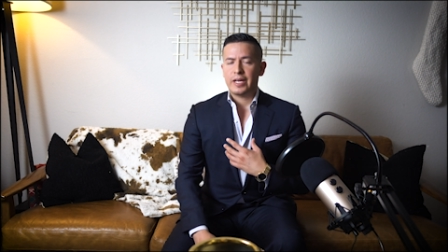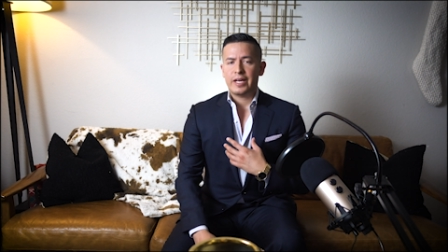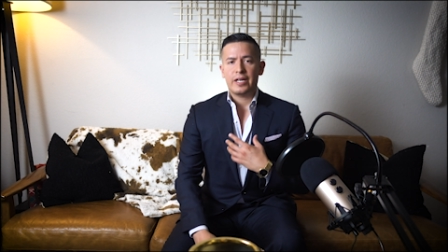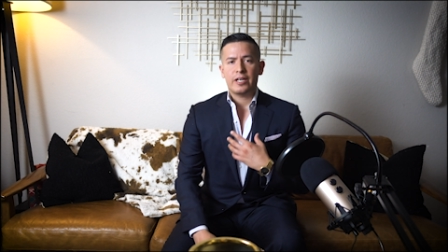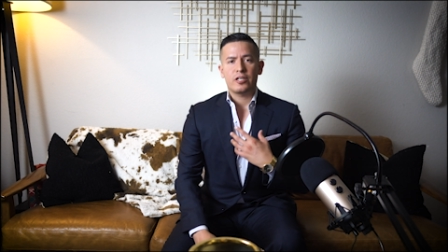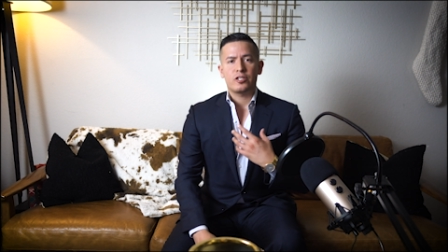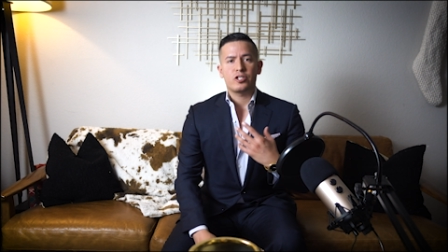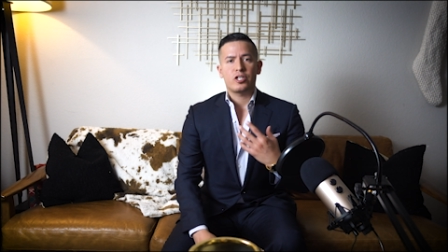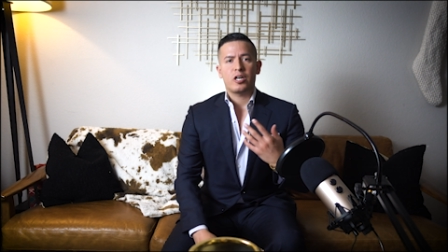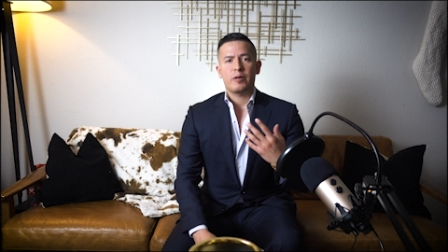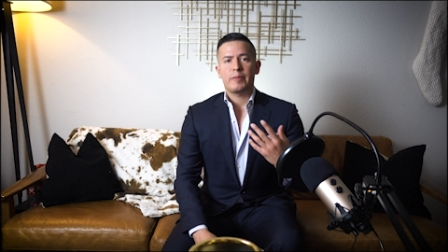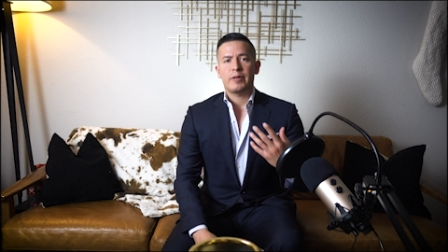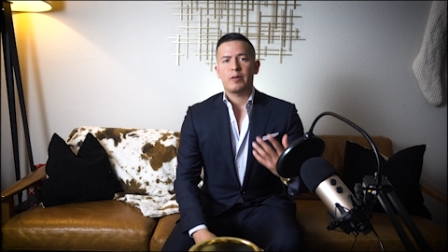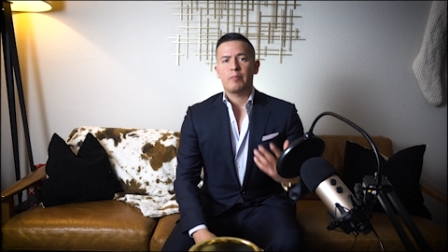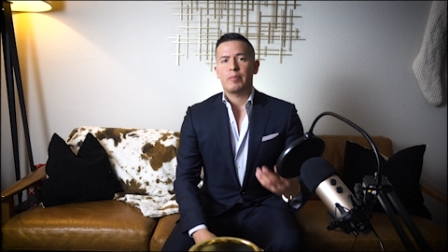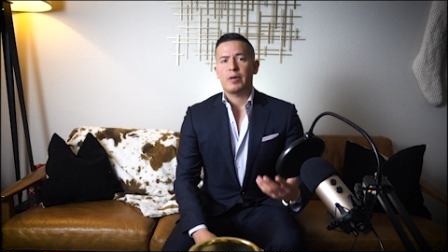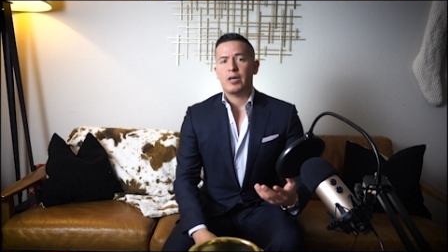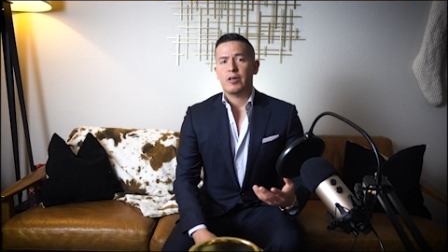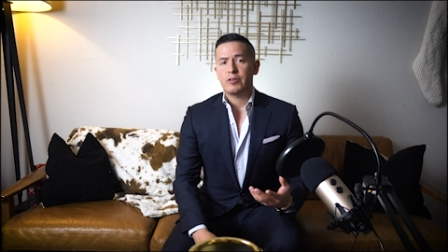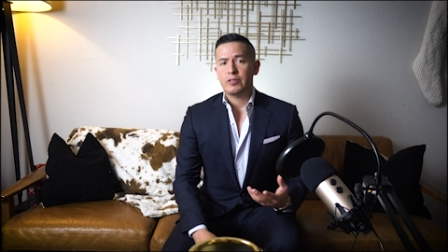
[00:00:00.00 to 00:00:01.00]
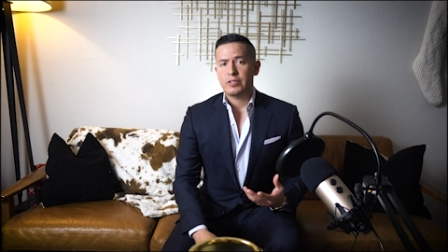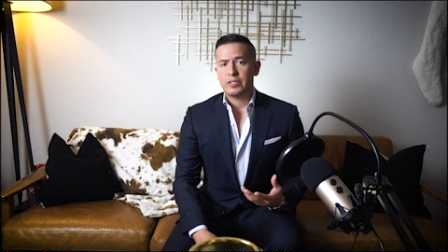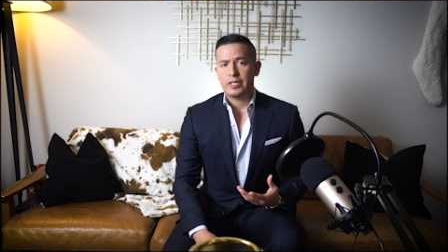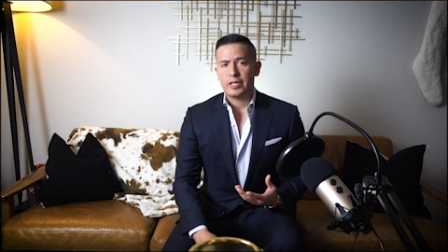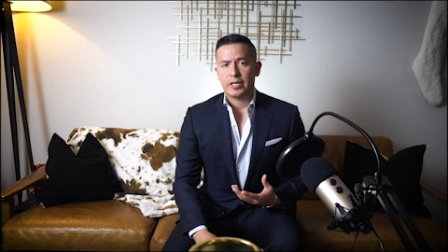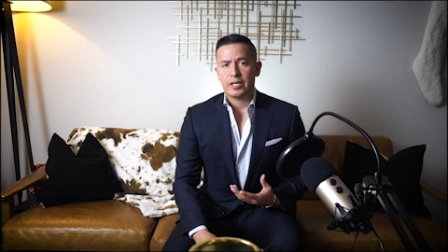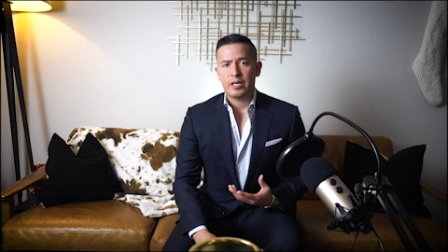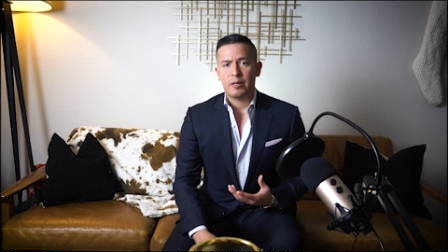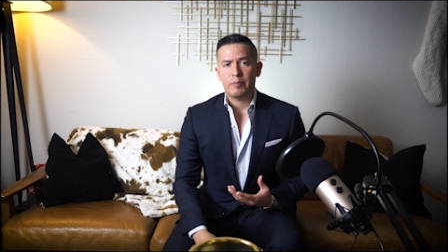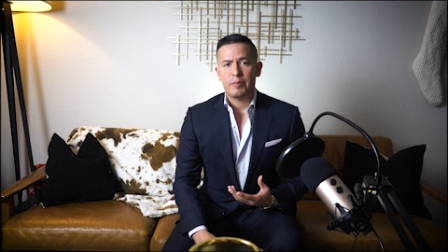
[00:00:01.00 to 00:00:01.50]
getting a job at a
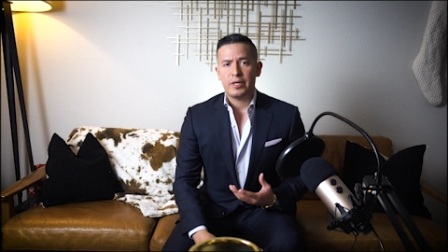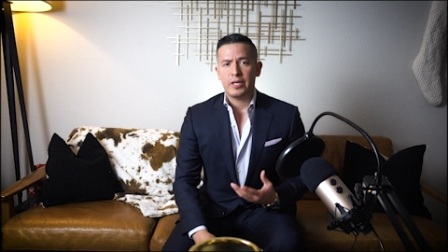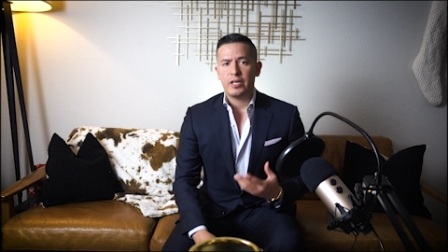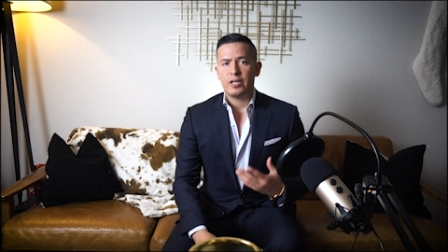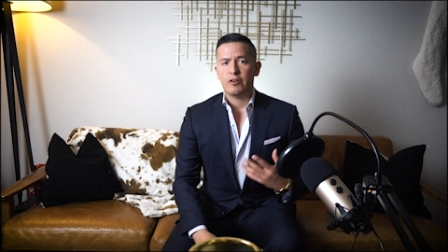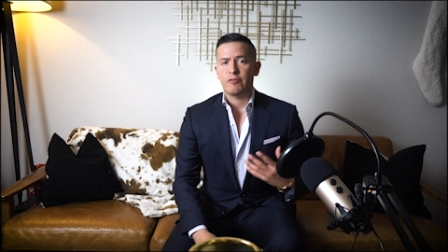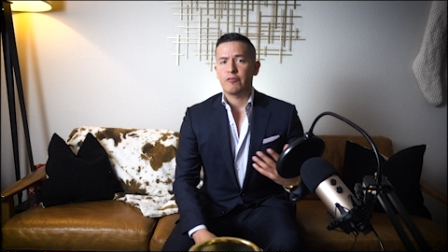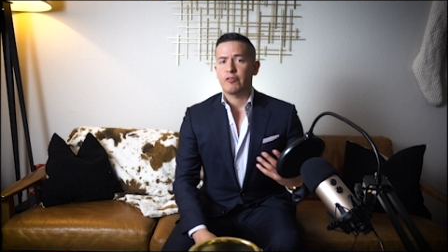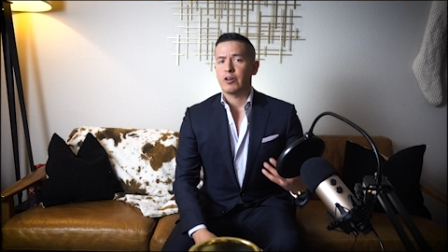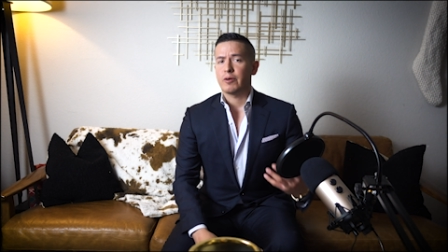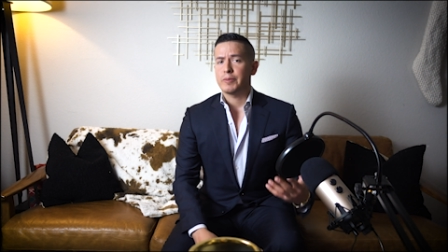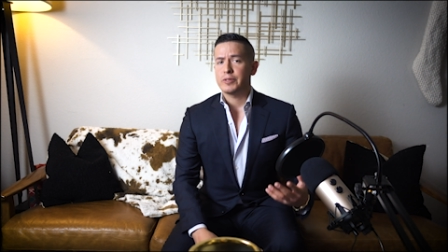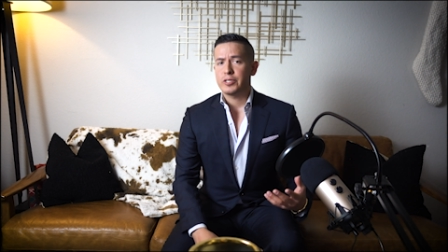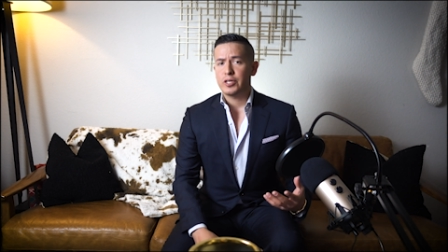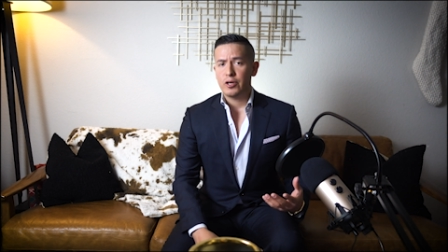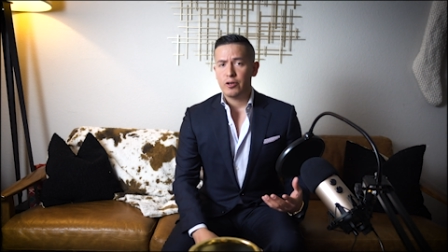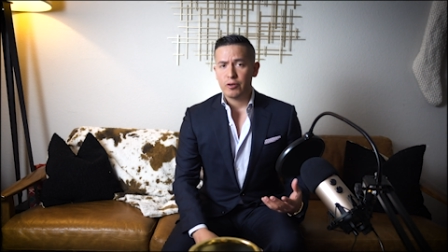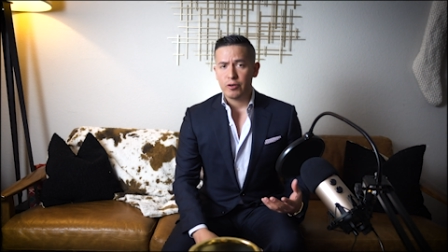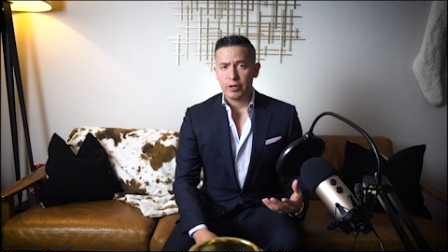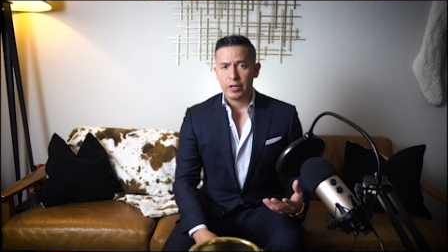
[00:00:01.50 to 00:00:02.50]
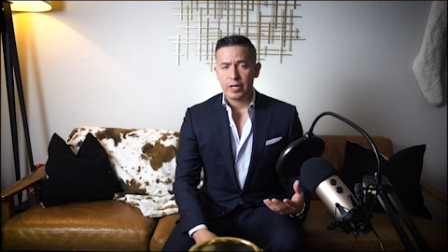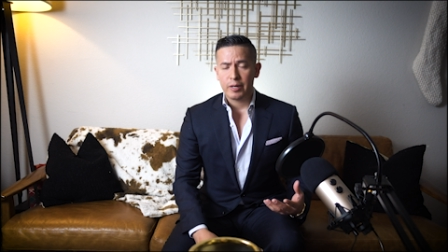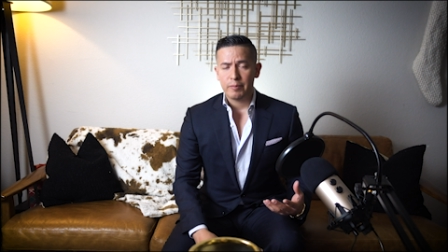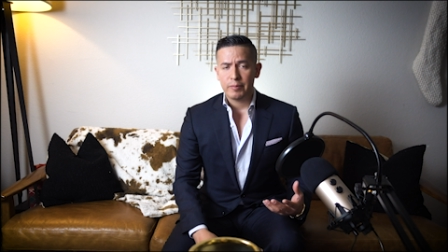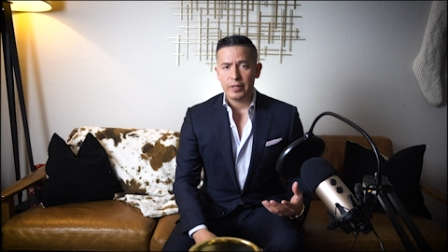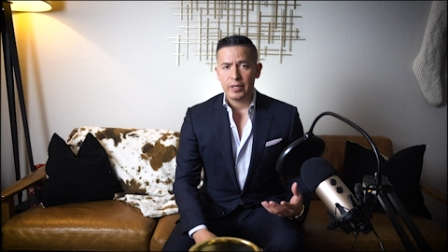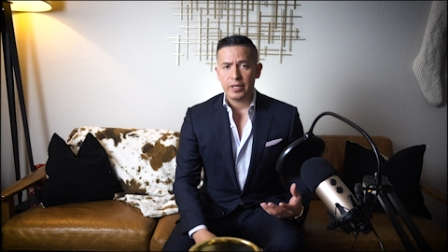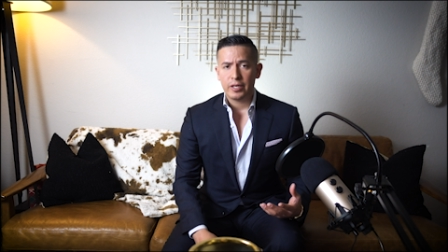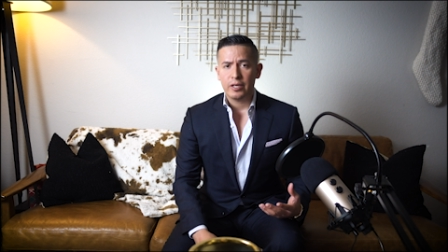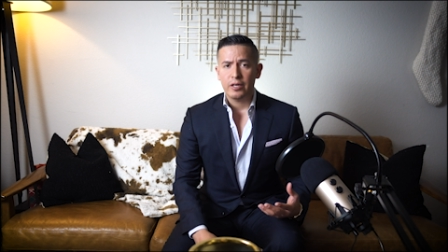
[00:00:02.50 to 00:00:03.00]
biotech company, a pharmaceutical
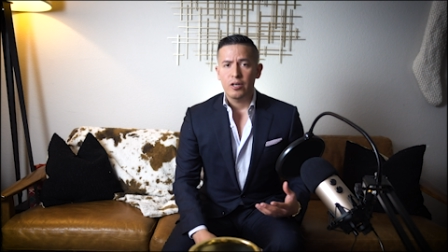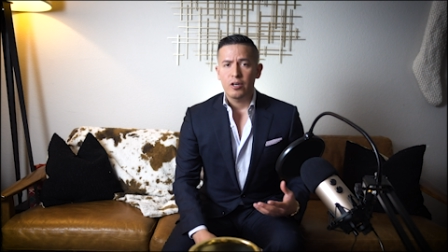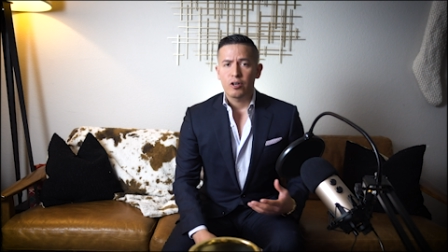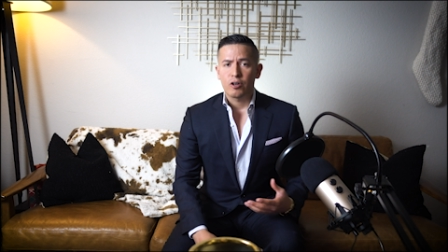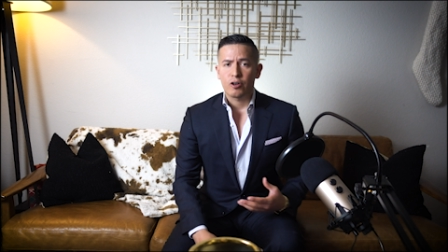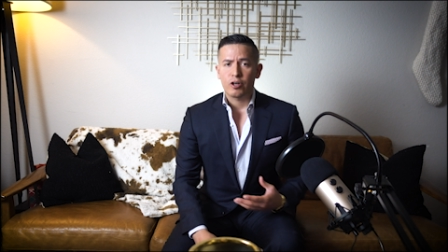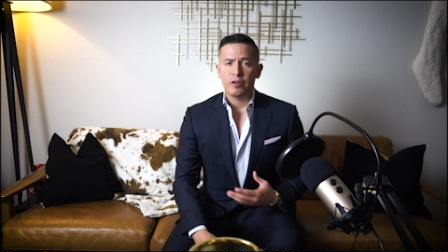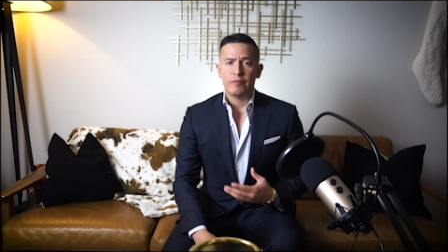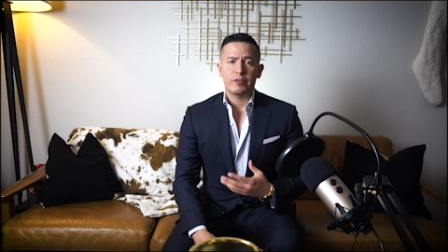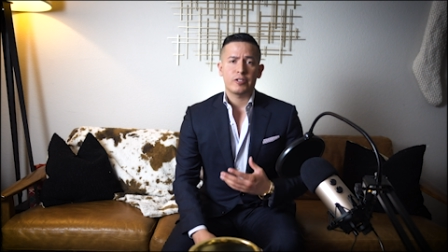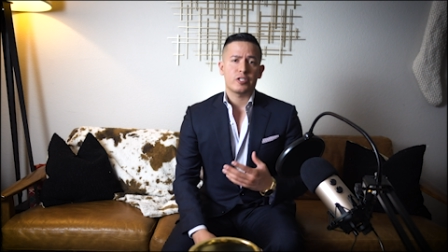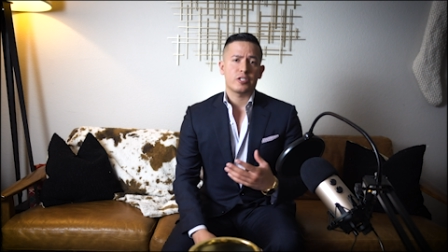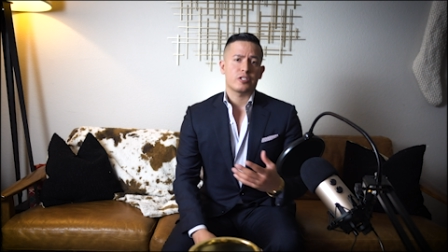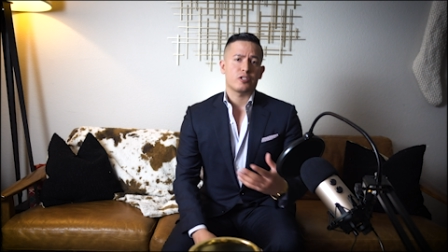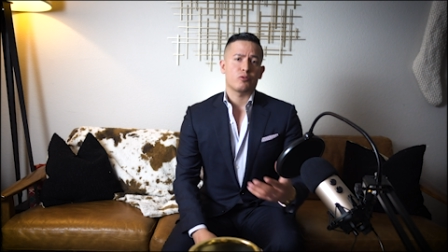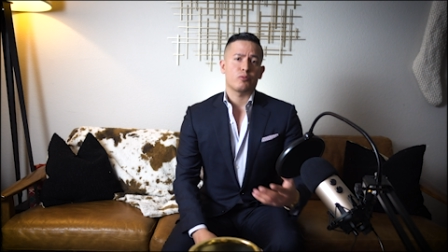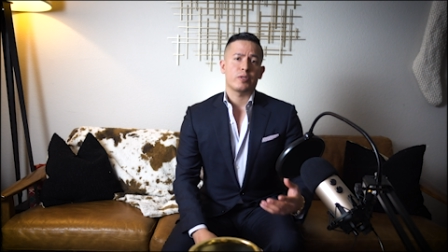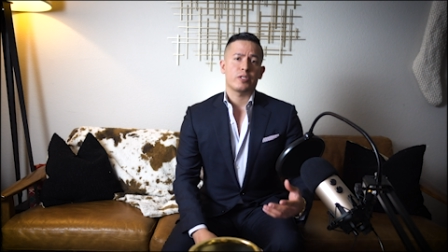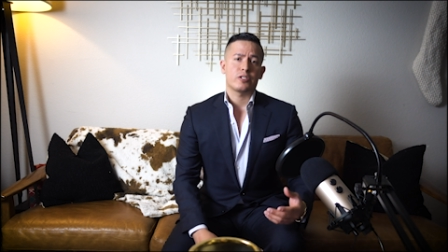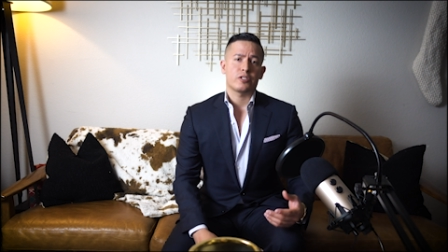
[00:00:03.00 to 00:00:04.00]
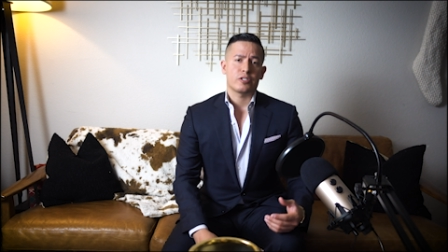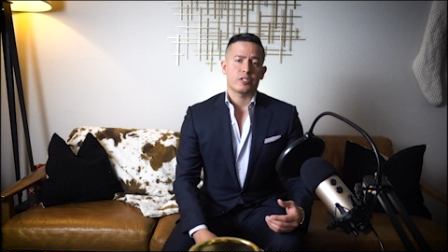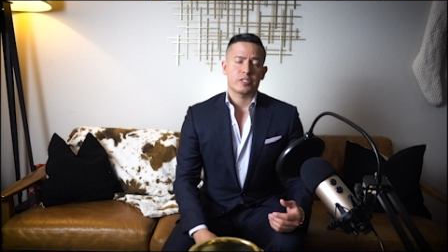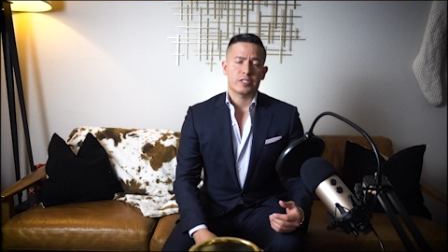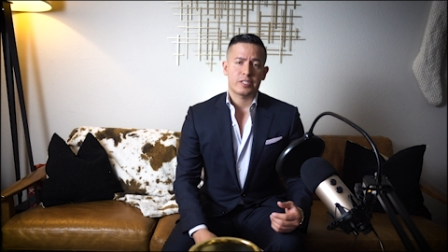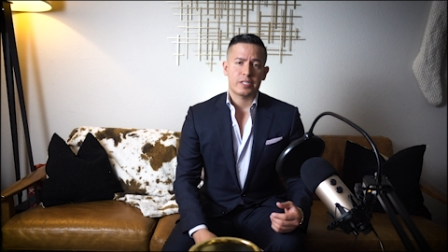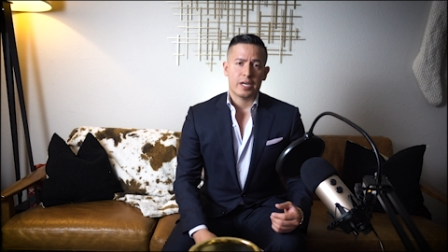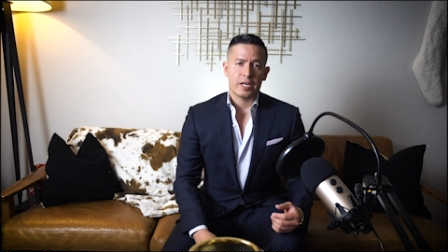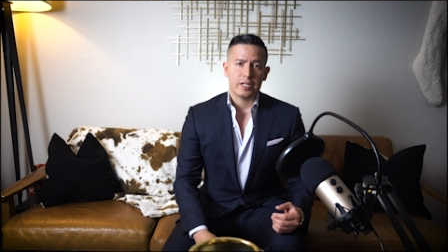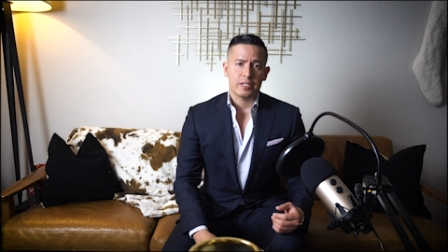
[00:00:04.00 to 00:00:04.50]
company, or even just a research
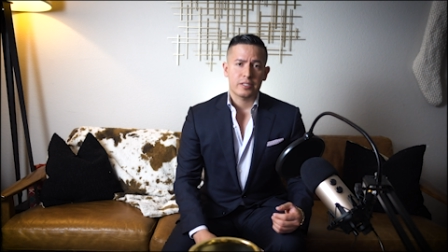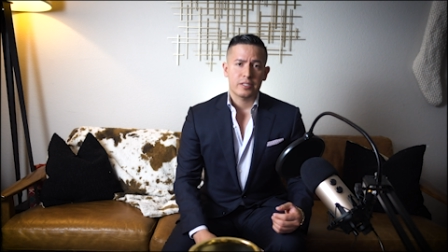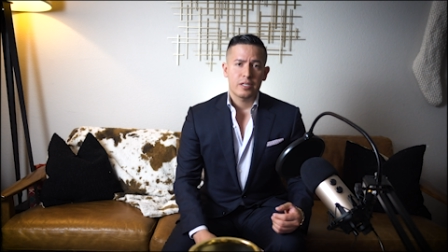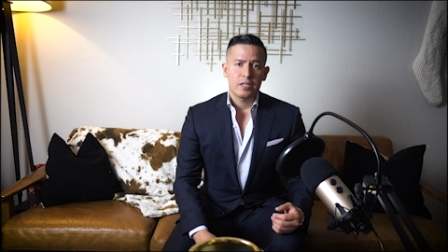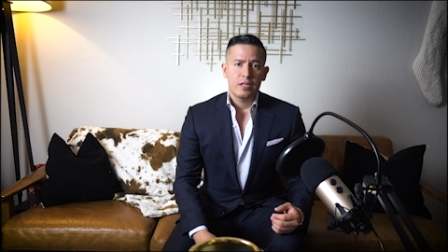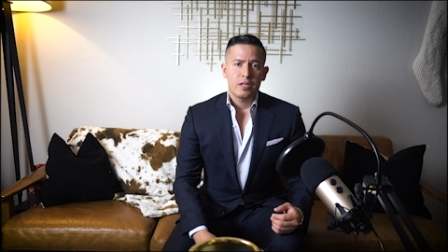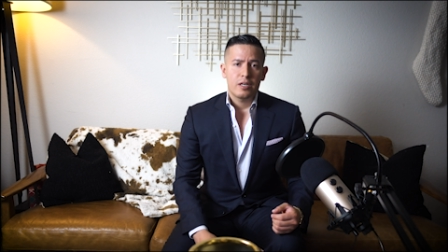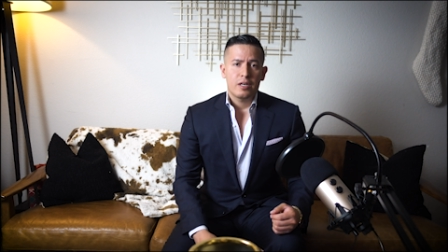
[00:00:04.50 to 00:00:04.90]
site.